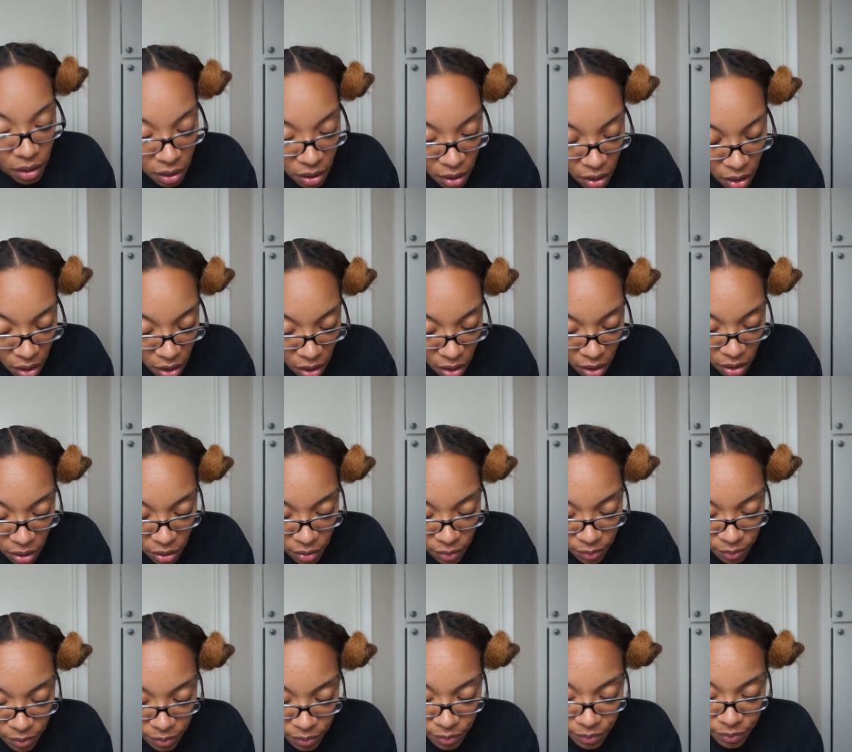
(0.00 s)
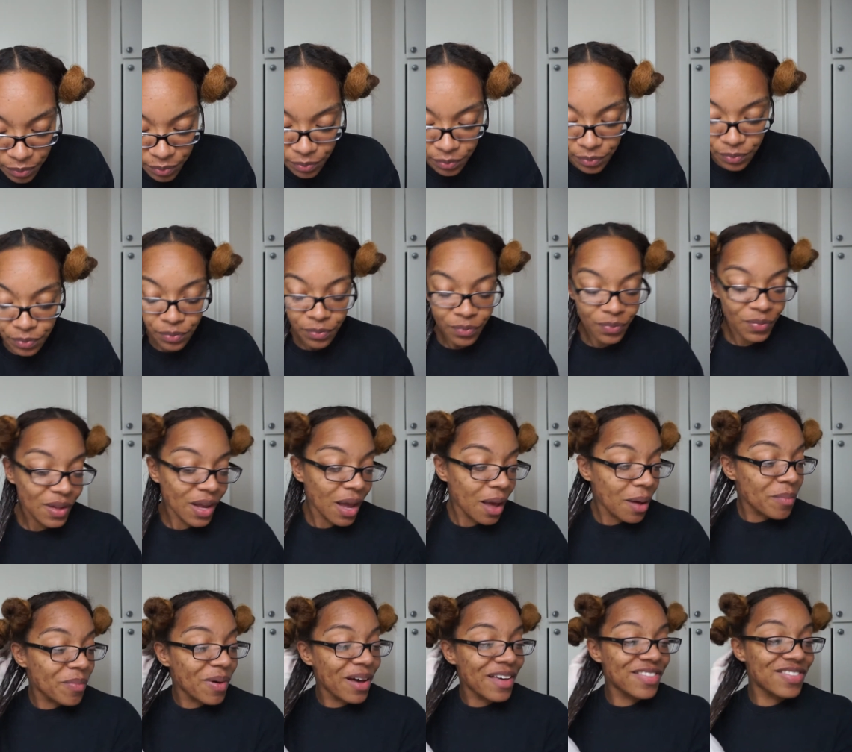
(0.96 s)

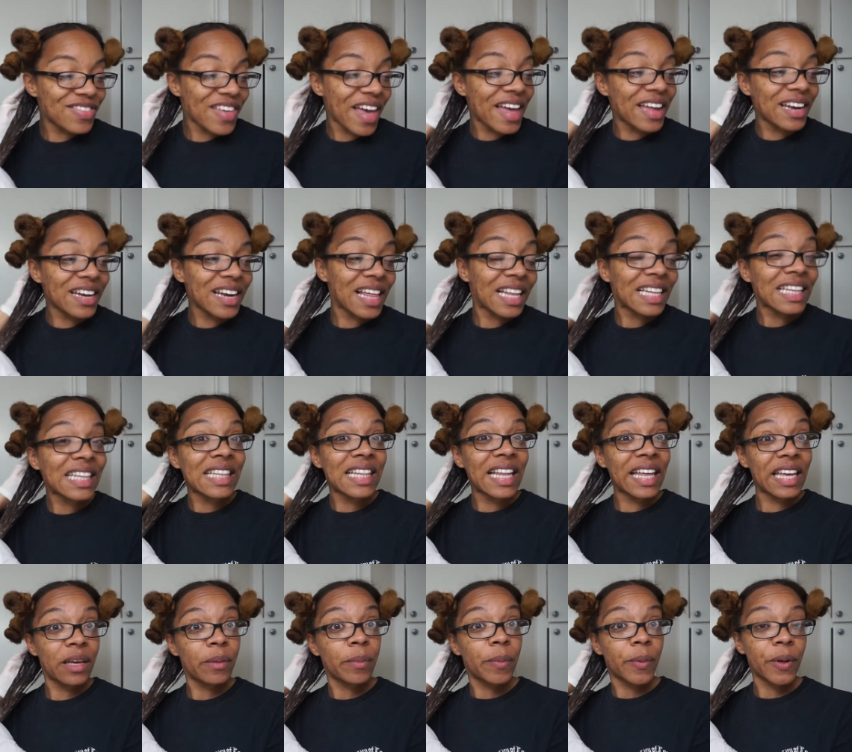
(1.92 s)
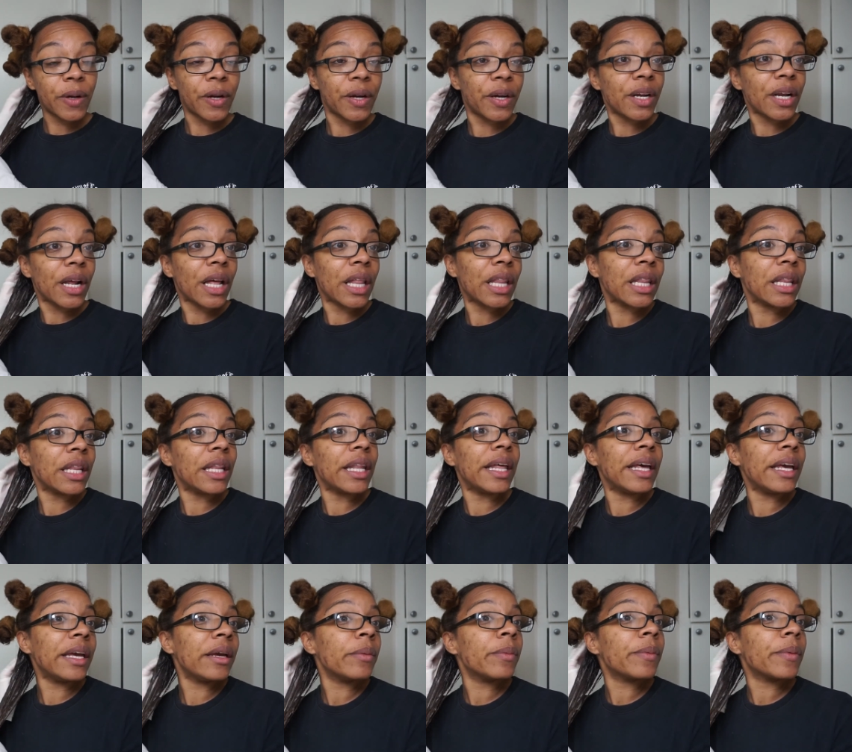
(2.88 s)
But then
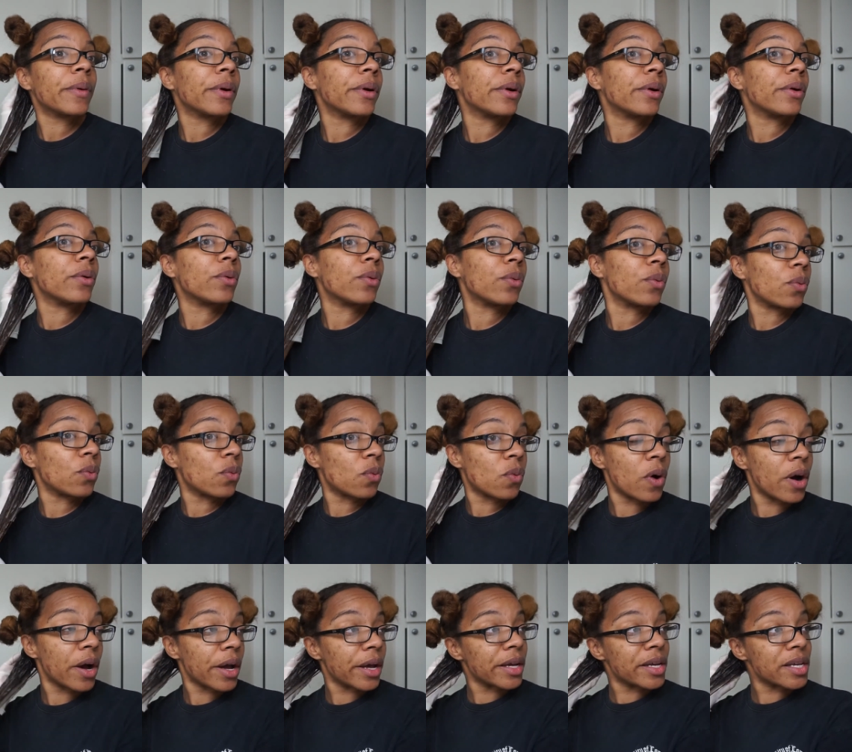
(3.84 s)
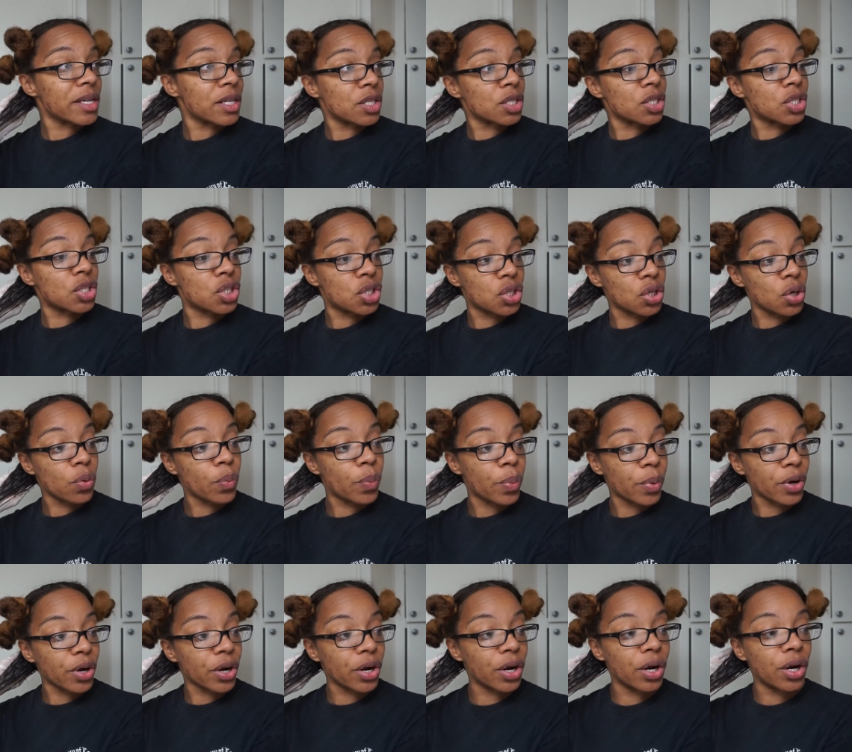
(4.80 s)
labor was
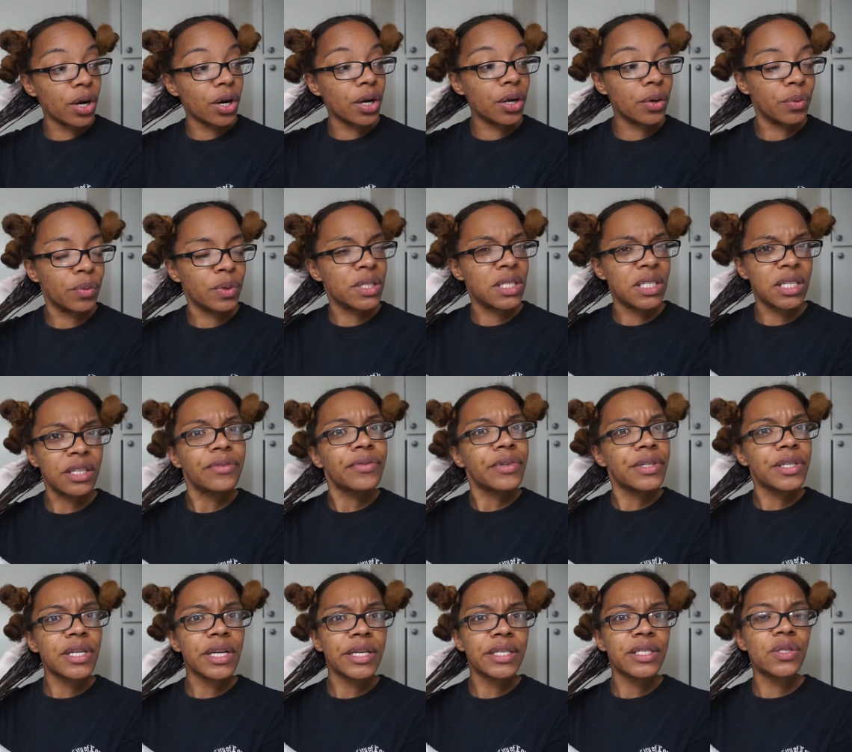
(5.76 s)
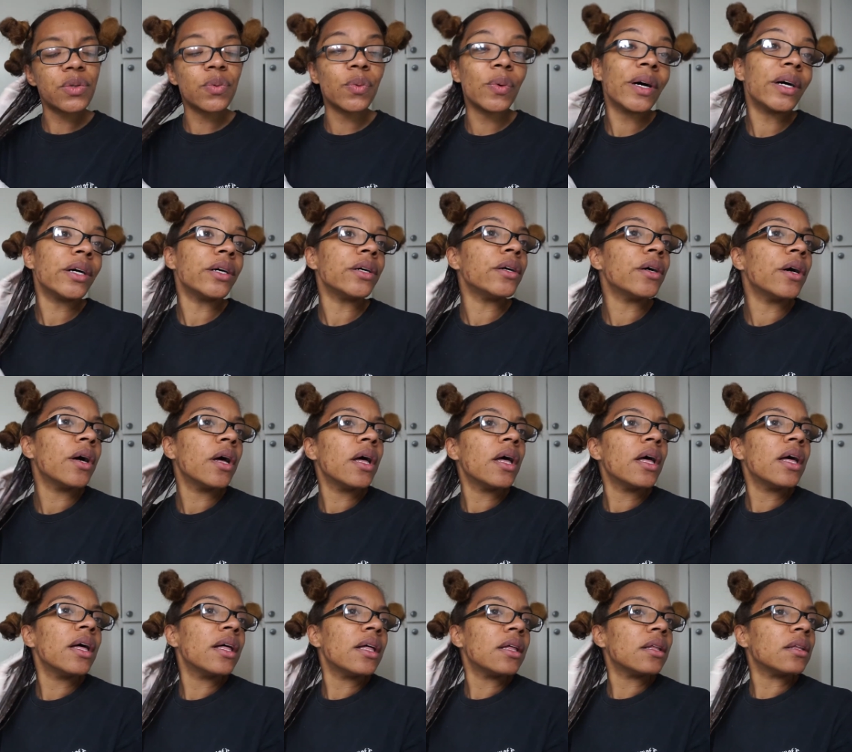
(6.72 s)
different as well.
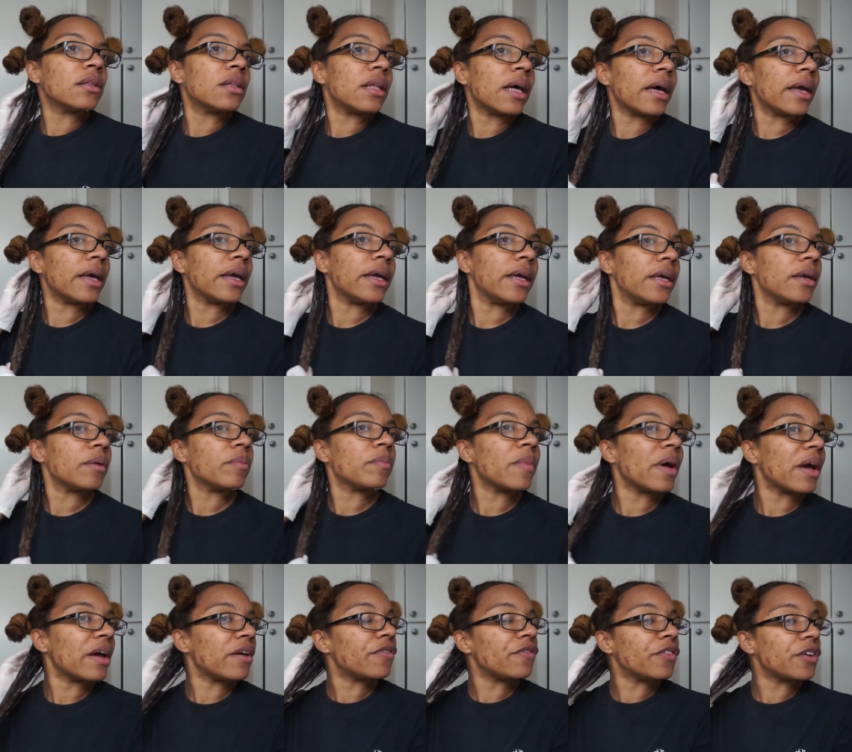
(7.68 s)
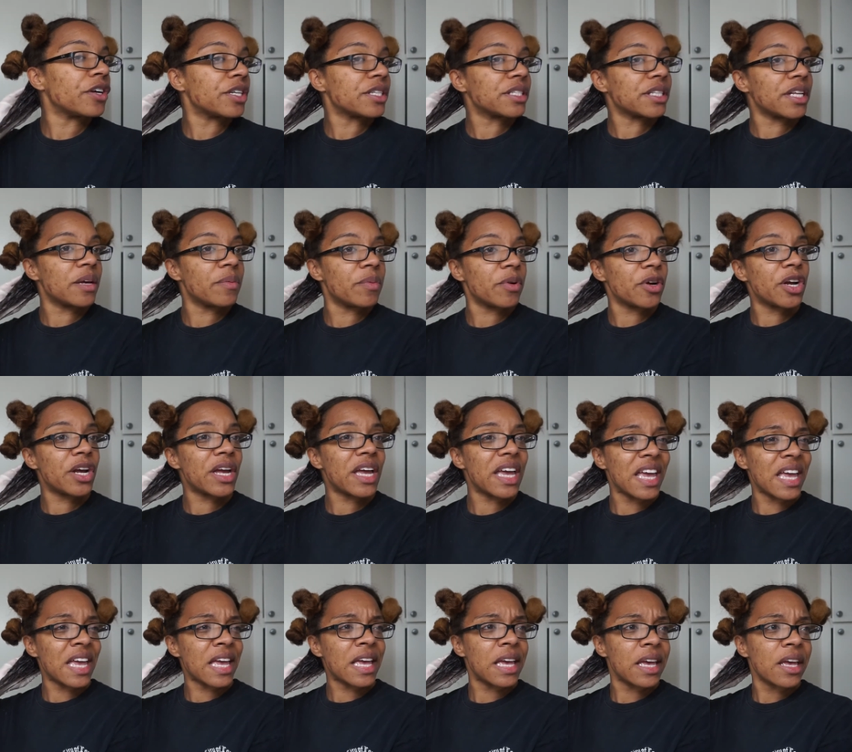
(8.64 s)
Like my first labor,
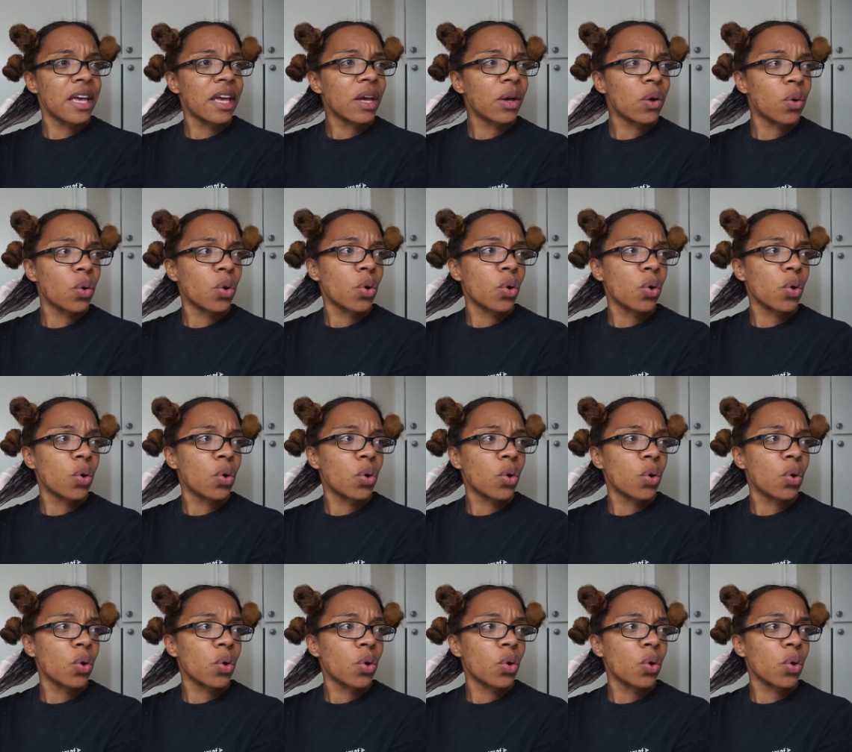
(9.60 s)
it